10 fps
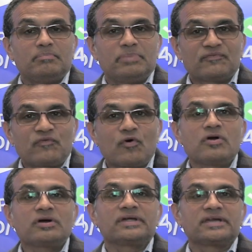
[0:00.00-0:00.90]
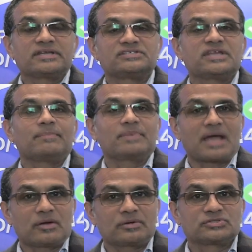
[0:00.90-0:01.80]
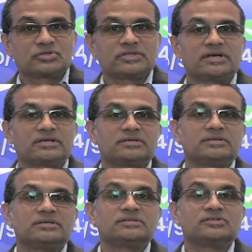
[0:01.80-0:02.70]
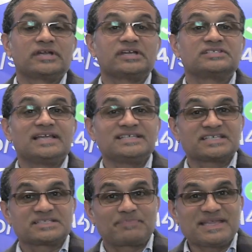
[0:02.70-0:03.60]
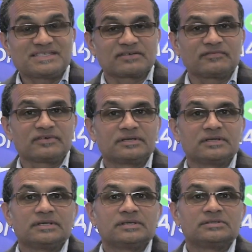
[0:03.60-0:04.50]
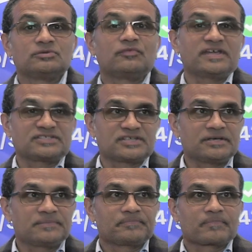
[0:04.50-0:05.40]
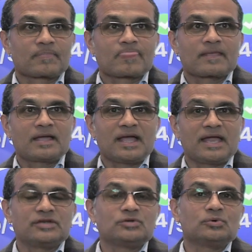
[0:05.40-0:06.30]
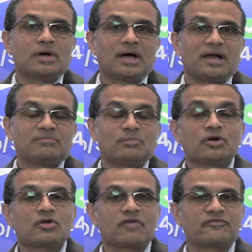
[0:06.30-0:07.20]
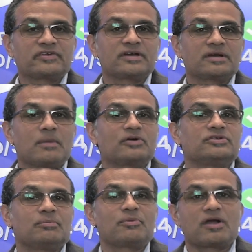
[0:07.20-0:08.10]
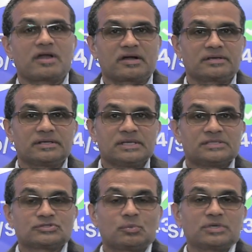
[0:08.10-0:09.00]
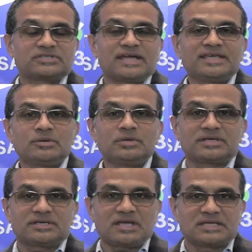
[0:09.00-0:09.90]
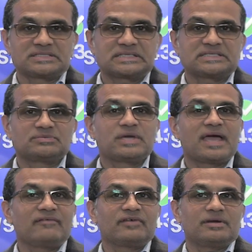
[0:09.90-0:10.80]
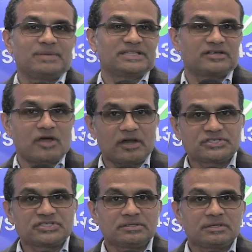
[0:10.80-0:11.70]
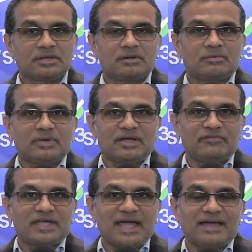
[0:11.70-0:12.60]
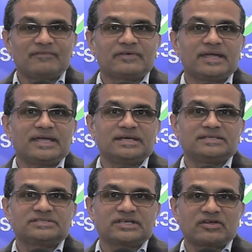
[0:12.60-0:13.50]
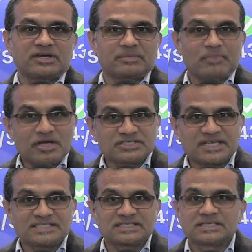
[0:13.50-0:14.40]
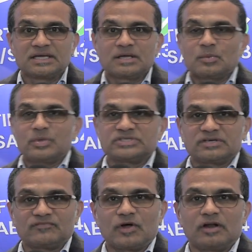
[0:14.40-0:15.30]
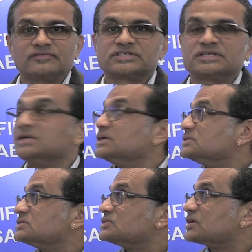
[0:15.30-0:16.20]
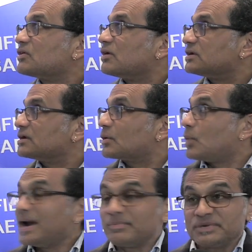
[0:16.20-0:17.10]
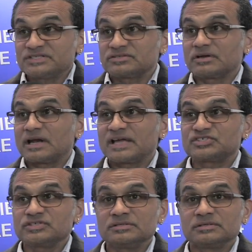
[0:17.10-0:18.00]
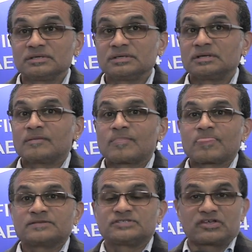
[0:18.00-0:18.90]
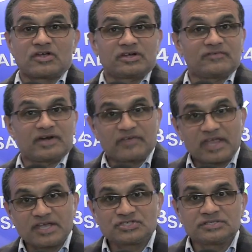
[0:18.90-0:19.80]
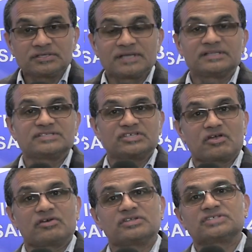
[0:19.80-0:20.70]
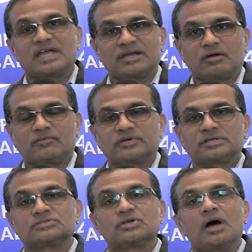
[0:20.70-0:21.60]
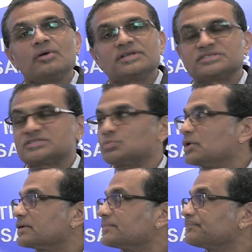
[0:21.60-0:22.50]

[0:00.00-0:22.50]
before it is taped out so that it's less expensive to fix it and you are more confident about your product. So what Cycuity does is we have a methodology where we have a security process which involves security requirements collection, security verification, and then security sign-off. So how does this work?